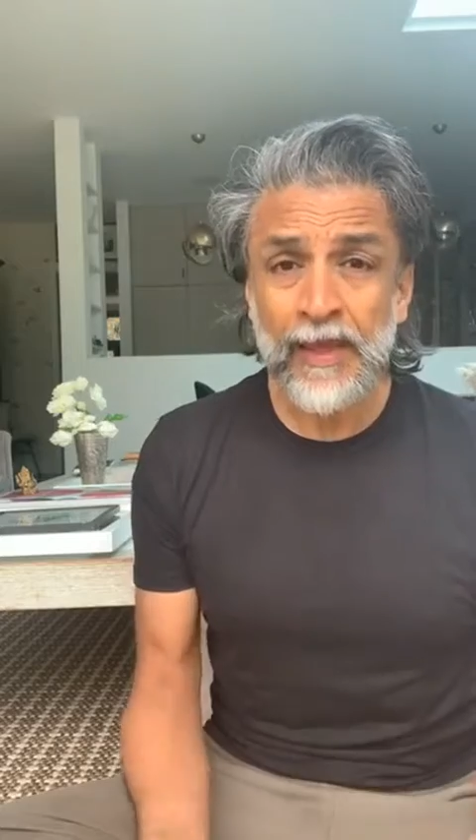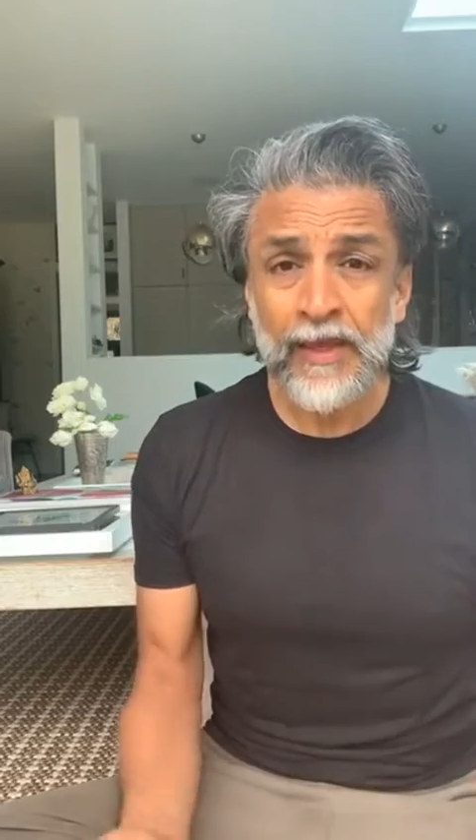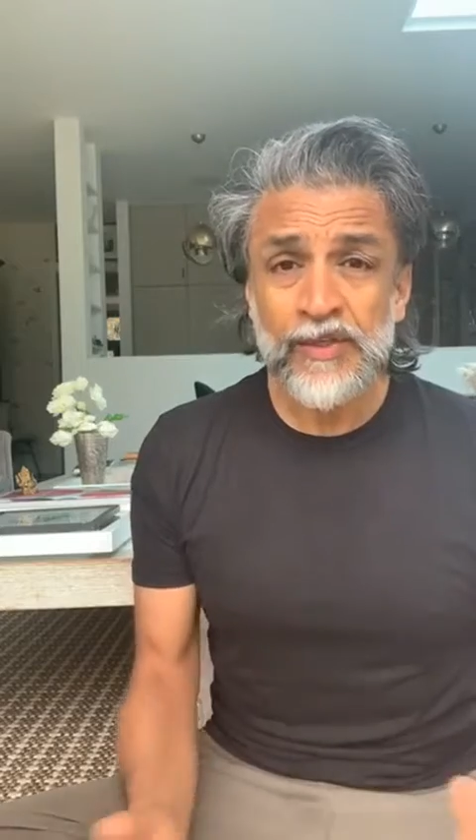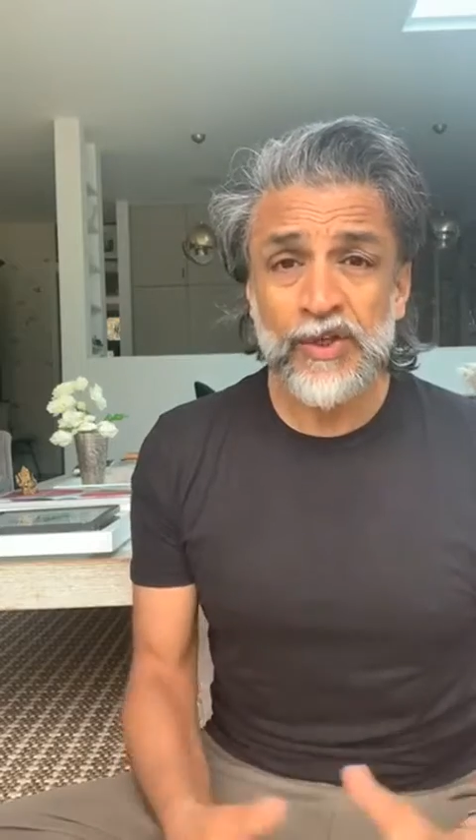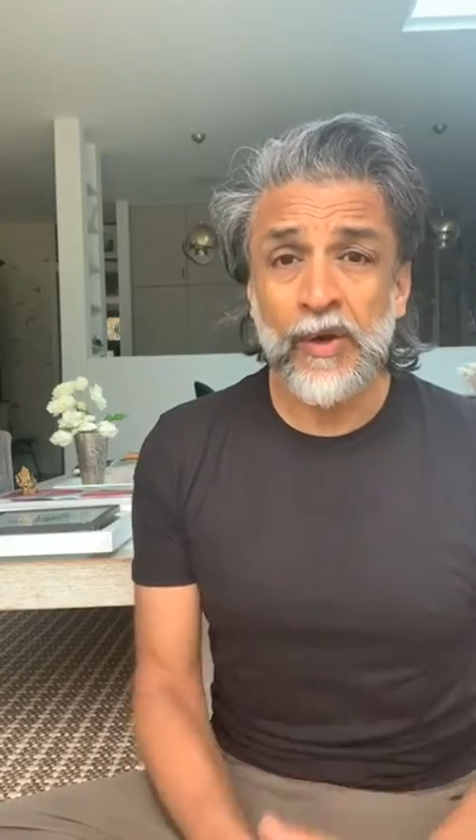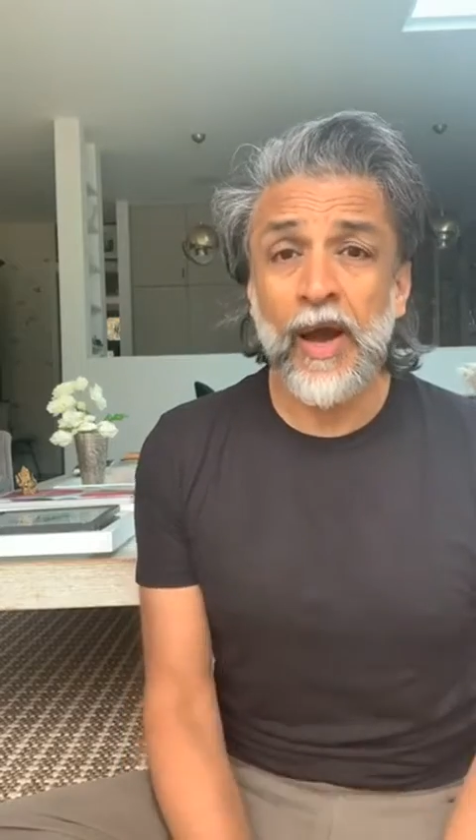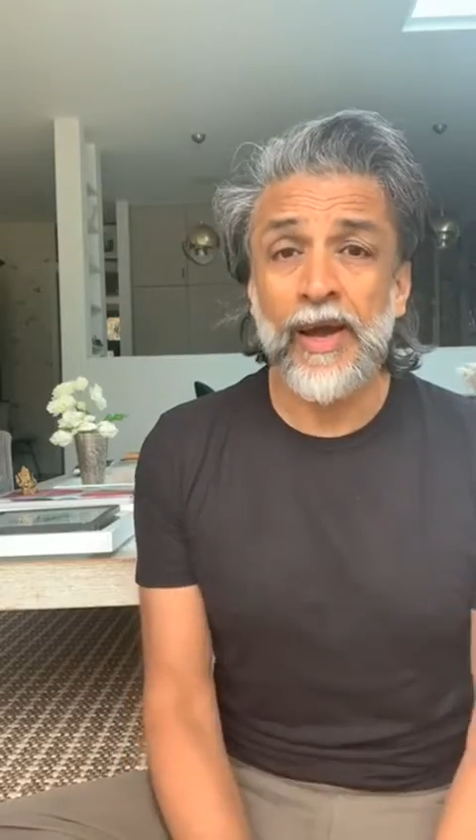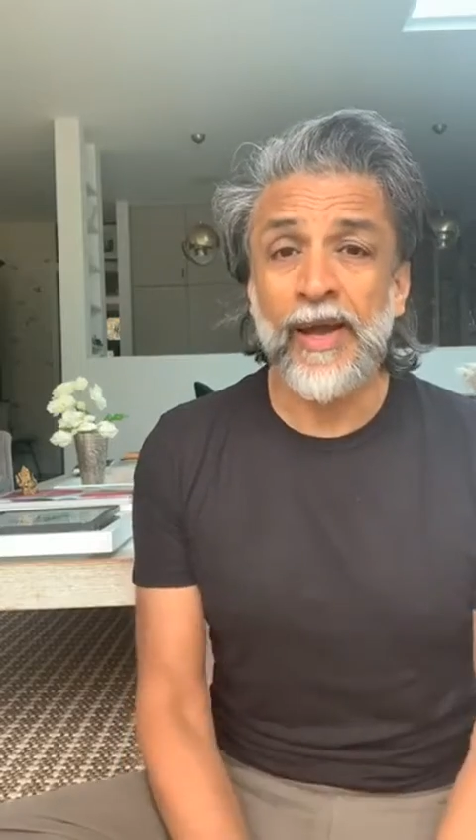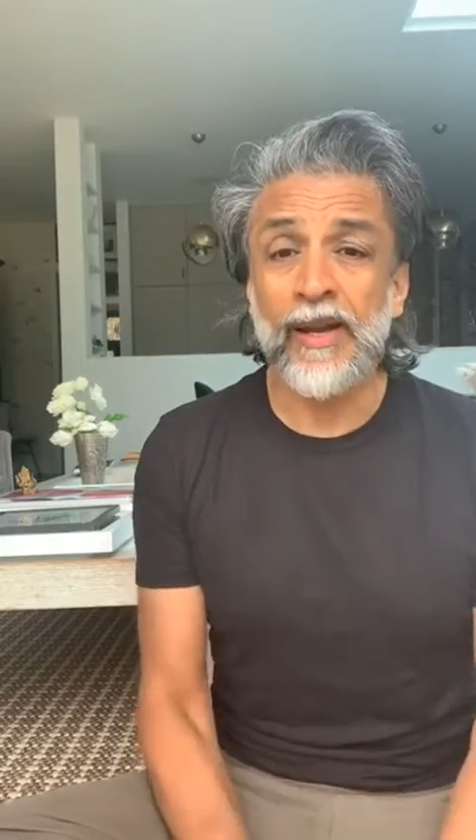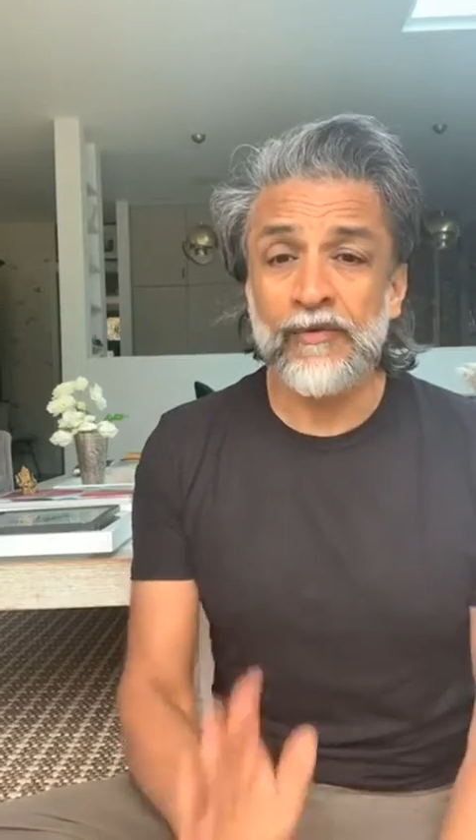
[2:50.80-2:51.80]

So hello